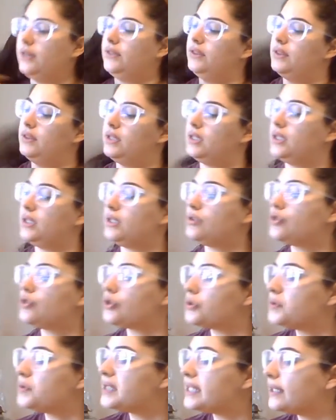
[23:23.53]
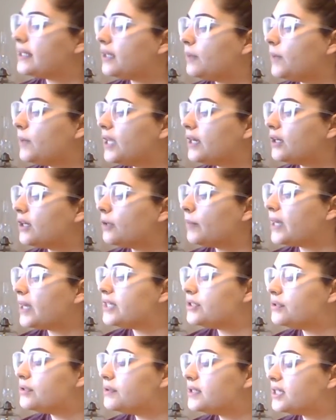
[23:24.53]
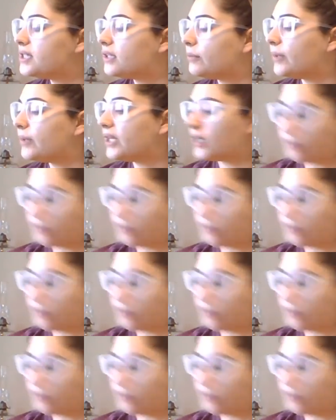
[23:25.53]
2 centimeter by 2 centimeter